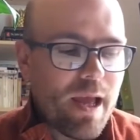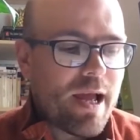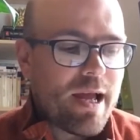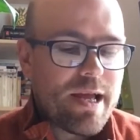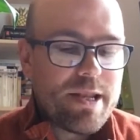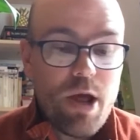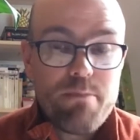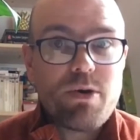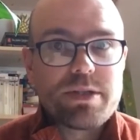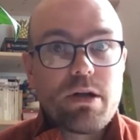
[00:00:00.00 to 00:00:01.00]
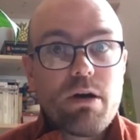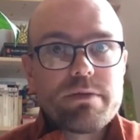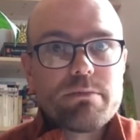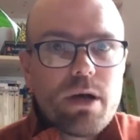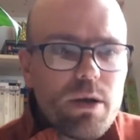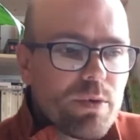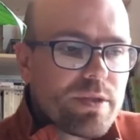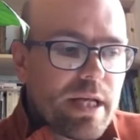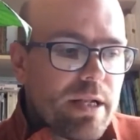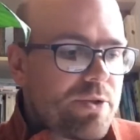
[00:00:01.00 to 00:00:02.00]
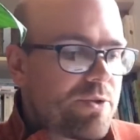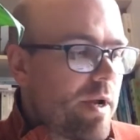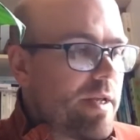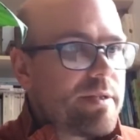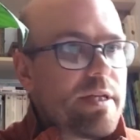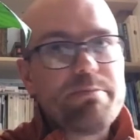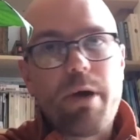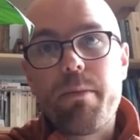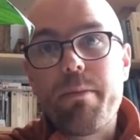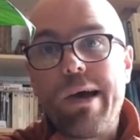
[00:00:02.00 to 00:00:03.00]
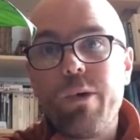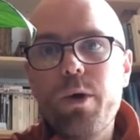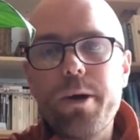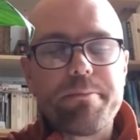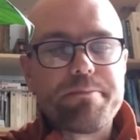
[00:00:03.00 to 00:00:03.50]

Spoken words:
and Martyn Harvey might want to illustrate his poem about a worm.